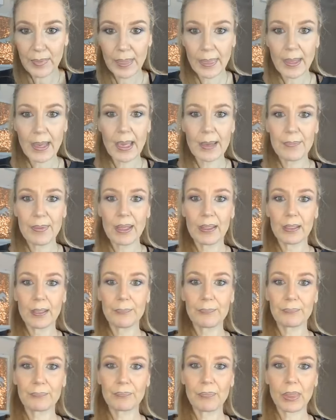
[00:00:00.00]
Hey, Bella.
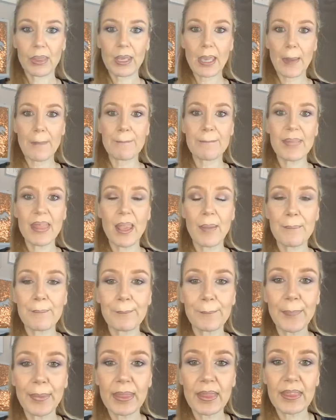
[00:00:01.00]
Okay.
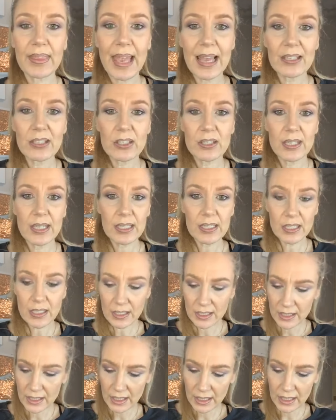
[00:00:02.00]
This is
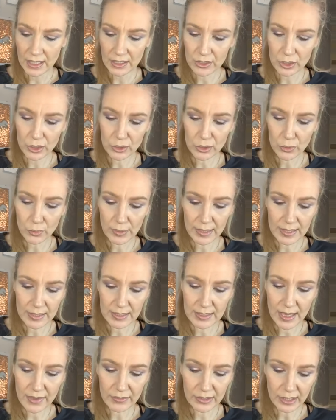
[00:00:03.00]
the
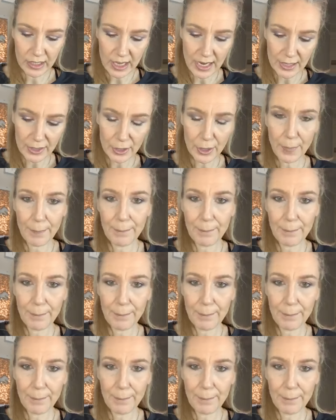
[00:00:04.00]
227 liner.